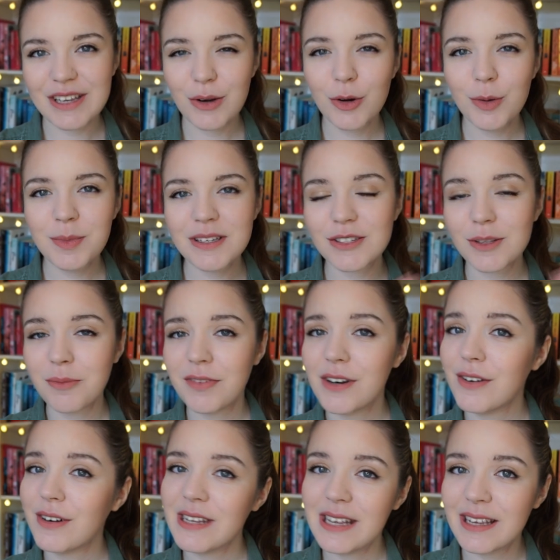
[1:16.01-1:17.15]
I hope there's something
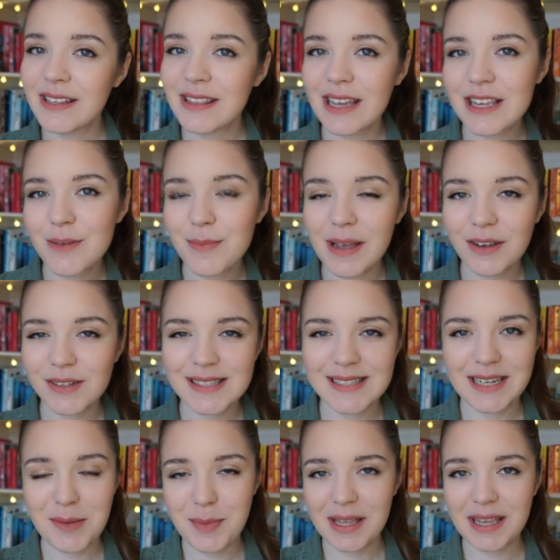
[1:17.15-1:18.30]
on here that you might
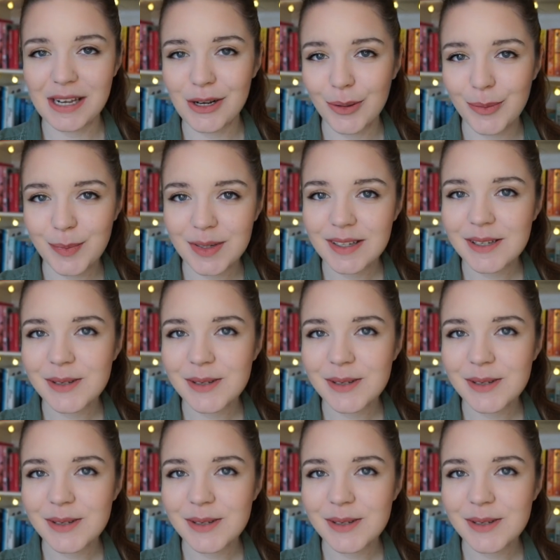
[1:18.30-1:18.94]
consider picking up.